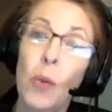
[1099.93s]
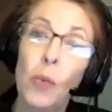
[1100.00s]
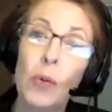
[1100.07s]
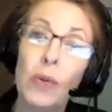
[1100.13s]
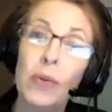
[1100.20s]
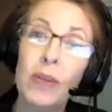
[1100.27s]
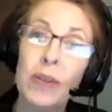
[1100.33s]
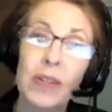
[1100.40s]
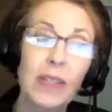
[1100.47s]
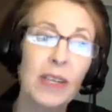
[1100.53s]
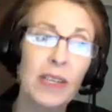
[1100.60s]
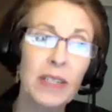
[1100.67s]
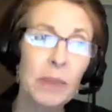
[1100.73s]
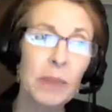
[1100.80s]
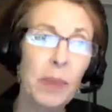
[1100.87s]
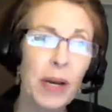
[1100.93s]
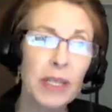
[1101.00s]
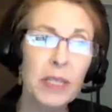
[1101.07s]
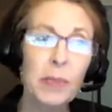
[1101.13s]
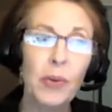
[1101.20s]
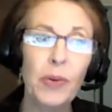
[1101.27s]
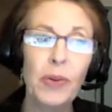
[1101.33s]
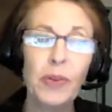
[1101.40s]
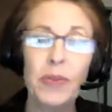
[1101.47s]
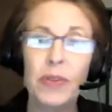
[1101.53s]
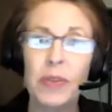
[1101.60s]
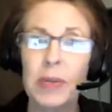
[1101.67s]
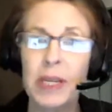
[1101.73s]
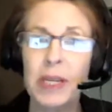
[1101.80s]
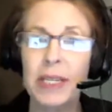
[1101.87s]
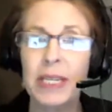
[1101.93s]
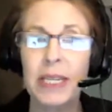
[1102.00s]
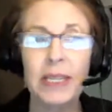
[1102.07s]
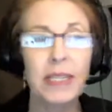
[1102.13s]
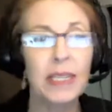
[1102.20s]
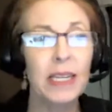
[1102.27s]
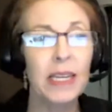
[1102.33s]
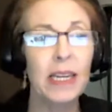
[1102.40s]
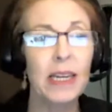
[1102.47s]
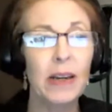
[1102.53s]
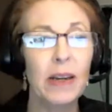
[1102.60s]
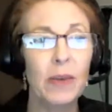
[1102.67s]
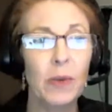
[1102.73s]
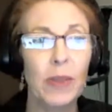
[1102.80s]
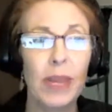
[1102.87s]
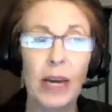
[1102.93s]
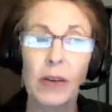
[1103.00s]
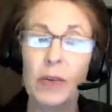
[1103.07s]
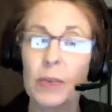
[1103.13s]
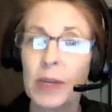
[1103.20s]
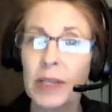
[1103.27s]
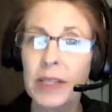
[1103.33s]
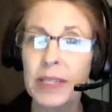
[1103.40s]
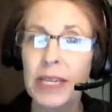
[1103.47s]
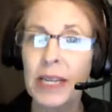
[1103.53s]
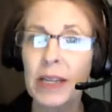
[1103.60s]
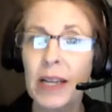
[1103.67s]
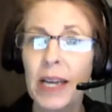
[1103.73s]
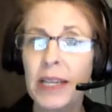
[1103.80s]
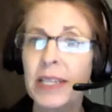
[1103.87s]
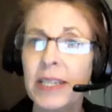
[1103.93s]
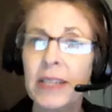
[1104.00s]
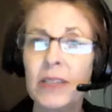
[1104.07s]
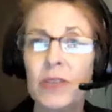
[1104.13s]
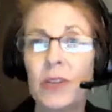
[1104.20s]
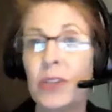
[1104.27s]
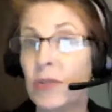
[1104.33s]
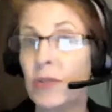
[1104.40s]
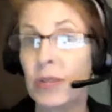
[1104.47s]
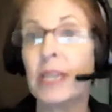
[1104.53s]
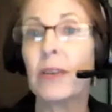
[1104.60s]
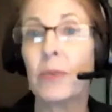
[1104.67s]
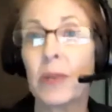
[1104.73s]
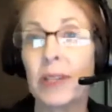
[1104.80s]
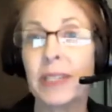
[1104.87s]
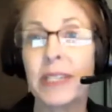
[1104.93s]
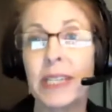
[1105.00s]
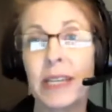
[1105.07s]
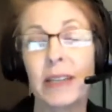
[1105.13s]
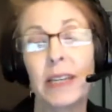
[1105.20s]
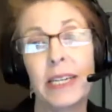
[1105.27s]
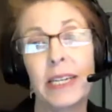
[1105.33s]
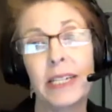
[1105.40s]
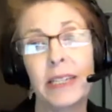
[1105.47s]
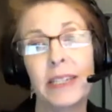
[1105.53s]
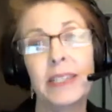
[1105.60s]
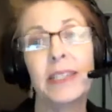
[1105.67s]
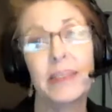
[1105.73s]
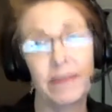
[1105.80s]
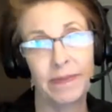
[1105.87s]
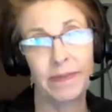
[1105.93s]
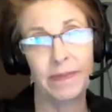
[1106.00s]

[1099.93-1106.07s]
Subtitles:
Well, is it possible to be a TC without a real estate license, or do you need a real estate license?